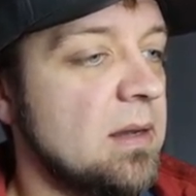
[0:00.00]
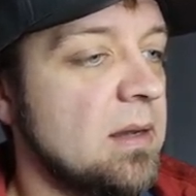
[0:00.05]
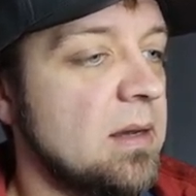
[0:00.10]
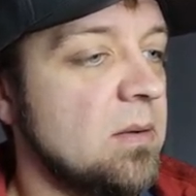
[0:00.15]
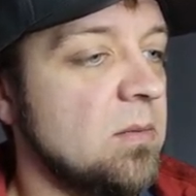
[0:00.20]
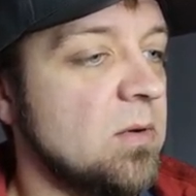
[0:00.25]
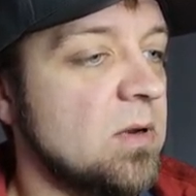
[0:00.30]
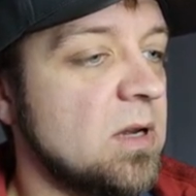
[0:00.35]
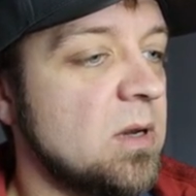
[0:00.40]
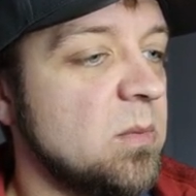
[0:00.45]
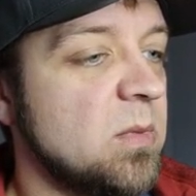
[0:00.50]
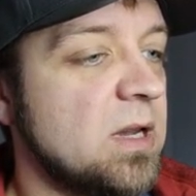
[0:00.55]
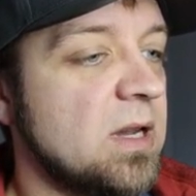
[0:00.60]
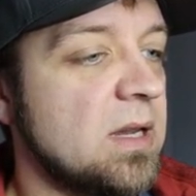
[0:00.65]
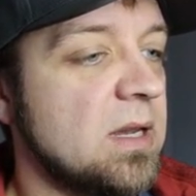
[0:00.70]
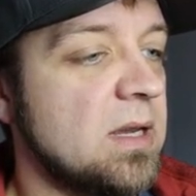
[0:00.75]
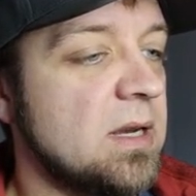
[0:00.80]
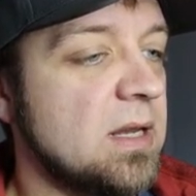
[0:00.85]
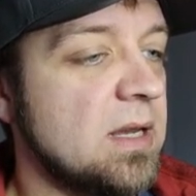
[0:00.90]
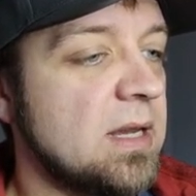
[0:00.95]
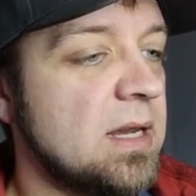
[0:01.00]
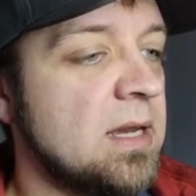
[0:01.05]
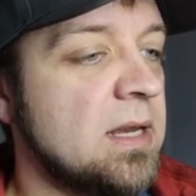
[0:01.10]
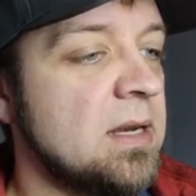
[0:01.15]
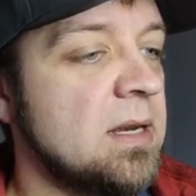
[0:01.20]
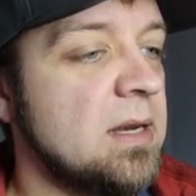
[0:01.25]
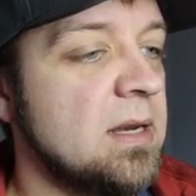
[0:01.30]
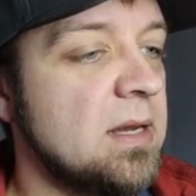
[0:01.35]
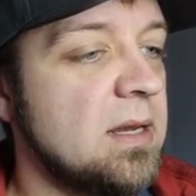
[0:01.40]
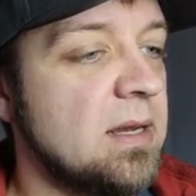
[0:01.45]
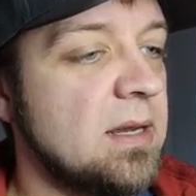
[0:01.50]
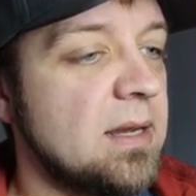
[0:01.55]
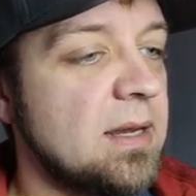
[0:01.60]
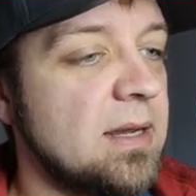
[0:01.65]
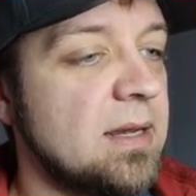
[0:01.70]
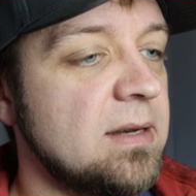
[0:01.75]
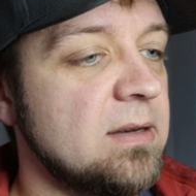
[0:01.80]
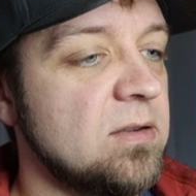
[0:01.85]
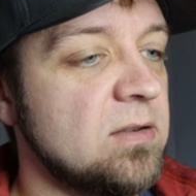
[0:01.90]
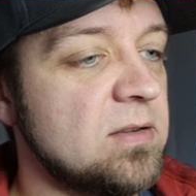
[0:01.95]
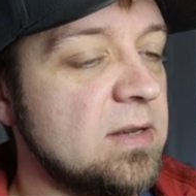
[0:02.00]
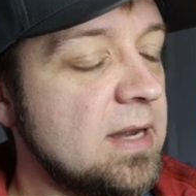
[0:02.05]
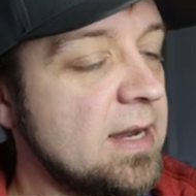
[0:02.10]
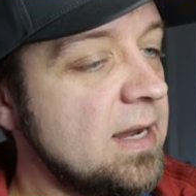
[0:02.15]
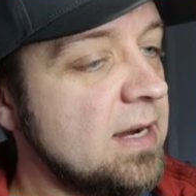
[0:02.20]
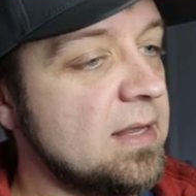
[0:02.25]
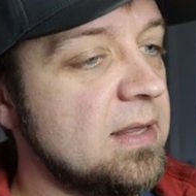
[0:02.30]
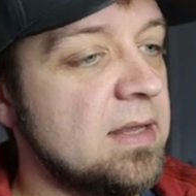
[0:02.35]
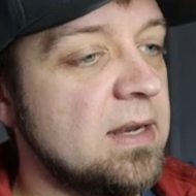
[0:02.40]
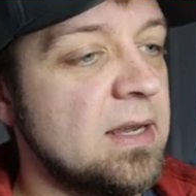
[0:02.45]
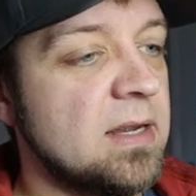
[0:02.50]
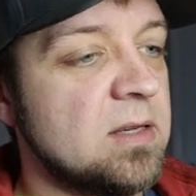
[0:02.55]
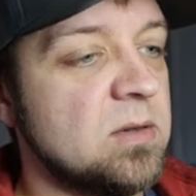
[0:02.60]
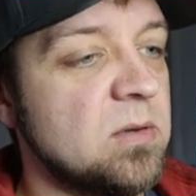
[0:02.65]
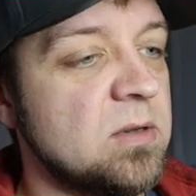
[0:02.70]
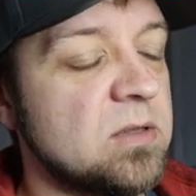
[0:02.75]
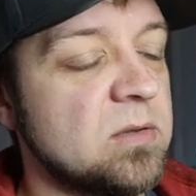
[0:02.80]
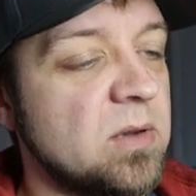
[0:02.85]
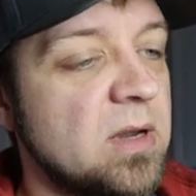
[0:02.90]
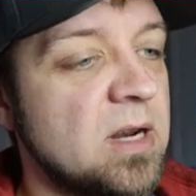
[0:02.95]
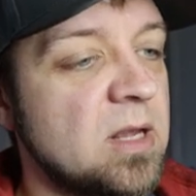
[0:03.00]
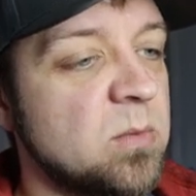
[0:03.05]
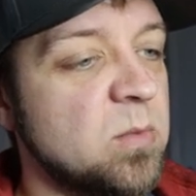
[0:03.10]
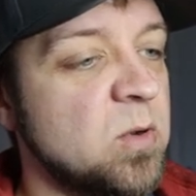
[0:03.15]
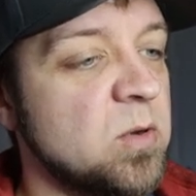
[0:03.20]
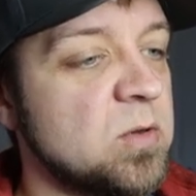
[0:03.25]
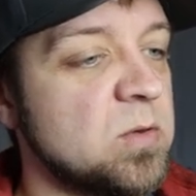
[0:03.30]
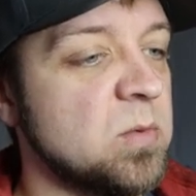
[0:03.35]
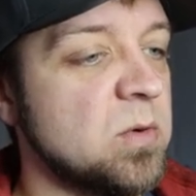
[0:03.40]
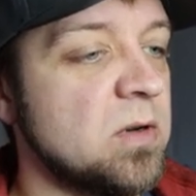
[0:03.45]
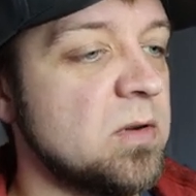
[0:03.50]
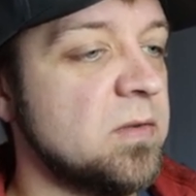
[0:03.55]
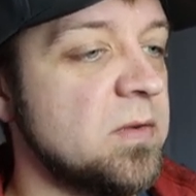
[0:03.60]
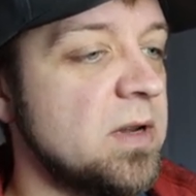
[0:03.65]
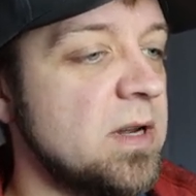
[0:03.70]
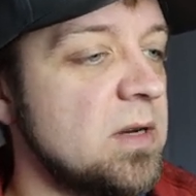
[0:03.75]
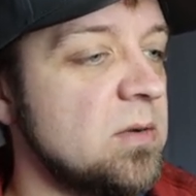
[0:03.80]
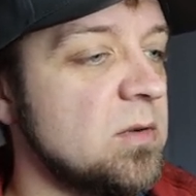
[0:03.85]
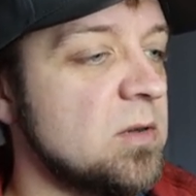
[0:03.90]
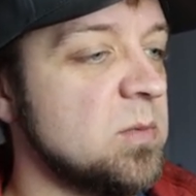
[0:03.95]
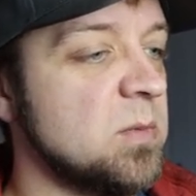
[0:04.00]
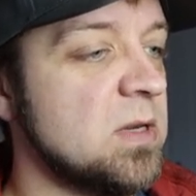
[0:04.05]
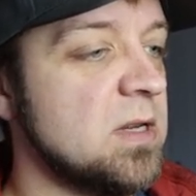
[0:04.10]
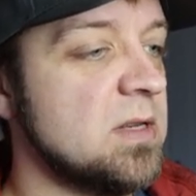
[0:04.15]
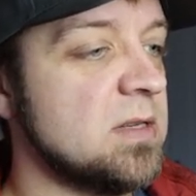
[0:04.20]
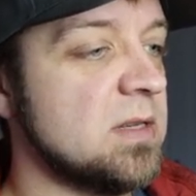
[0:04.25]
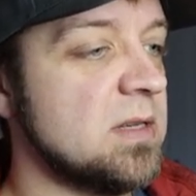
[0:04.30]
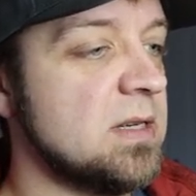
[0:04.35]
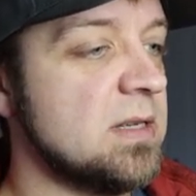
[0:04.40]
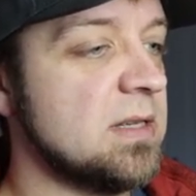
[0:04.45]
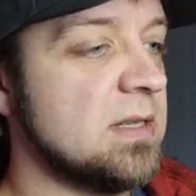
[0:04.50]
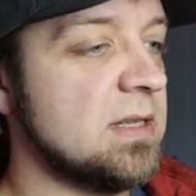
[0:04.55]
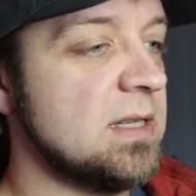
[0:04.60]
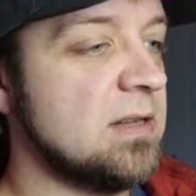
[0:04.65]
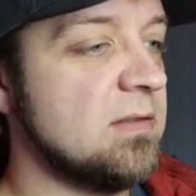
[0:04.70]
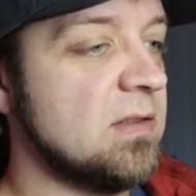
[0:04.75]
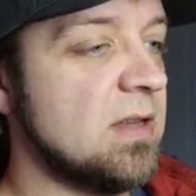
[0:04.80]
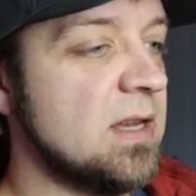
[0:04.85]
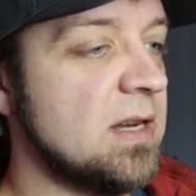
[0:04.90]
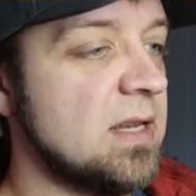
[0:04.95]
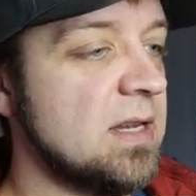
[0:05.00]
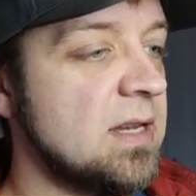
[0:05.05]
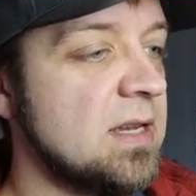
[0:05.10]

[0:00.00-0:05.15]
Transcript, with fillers: And we'll come back in again and just add in the next one. So edit post worked fine, which means I need to leave that